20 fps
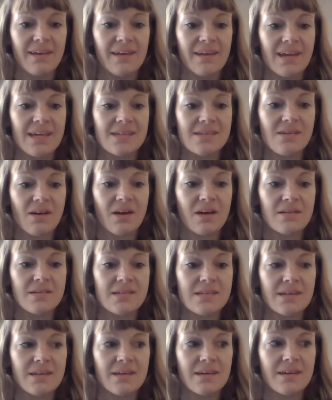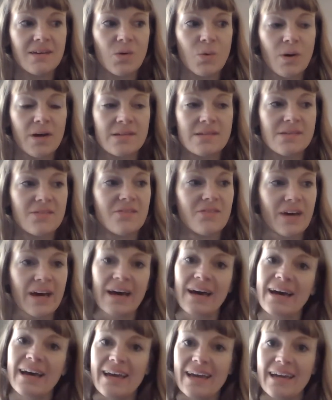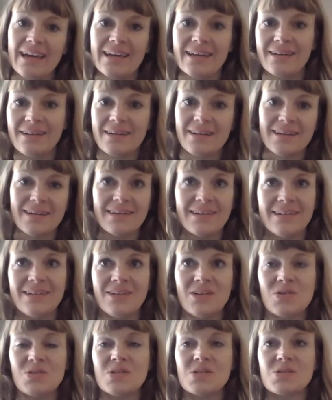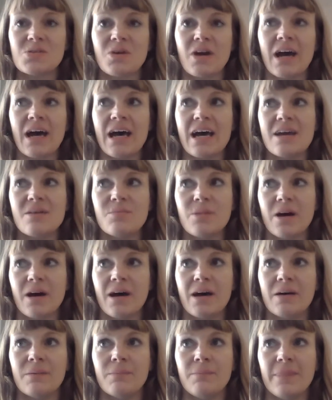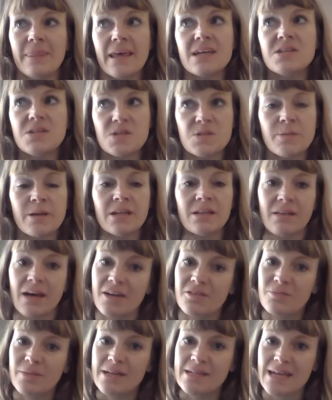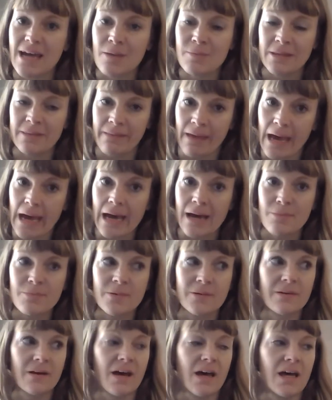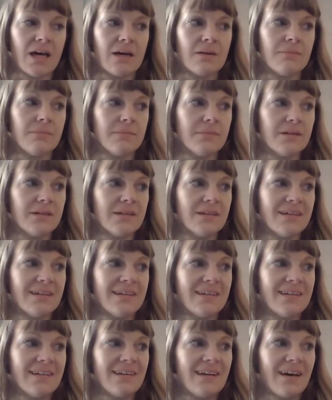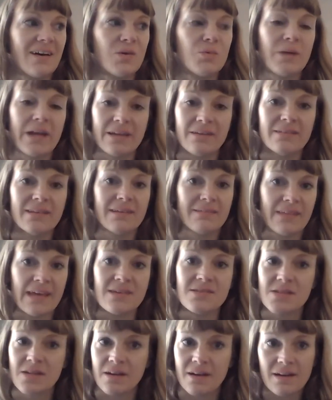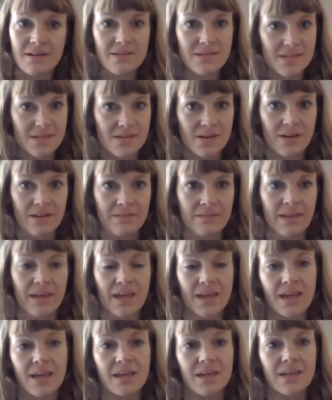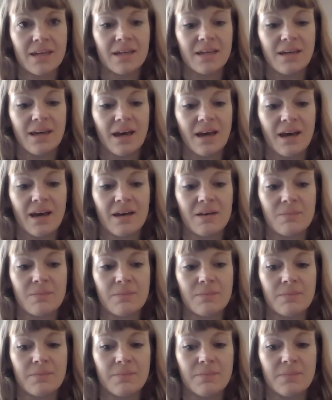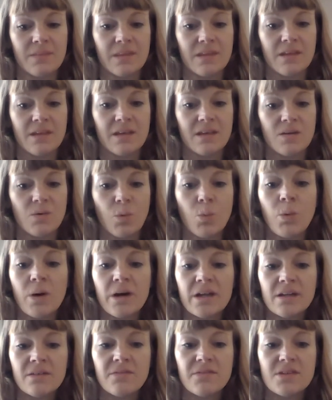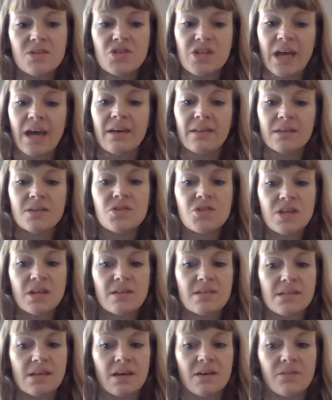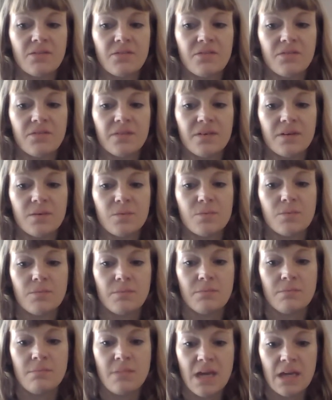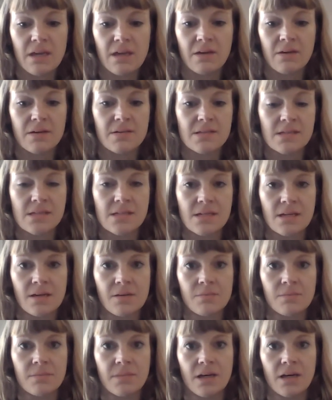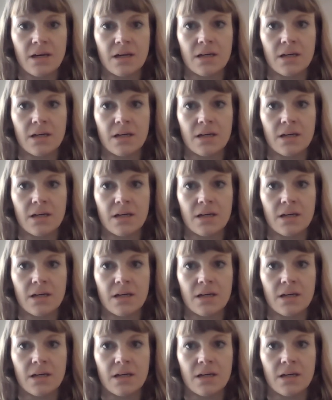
it's hard to quantify or describe. I do spend a lot of my time in lab, wrangling lasers, certainly. One of the challenges of making our system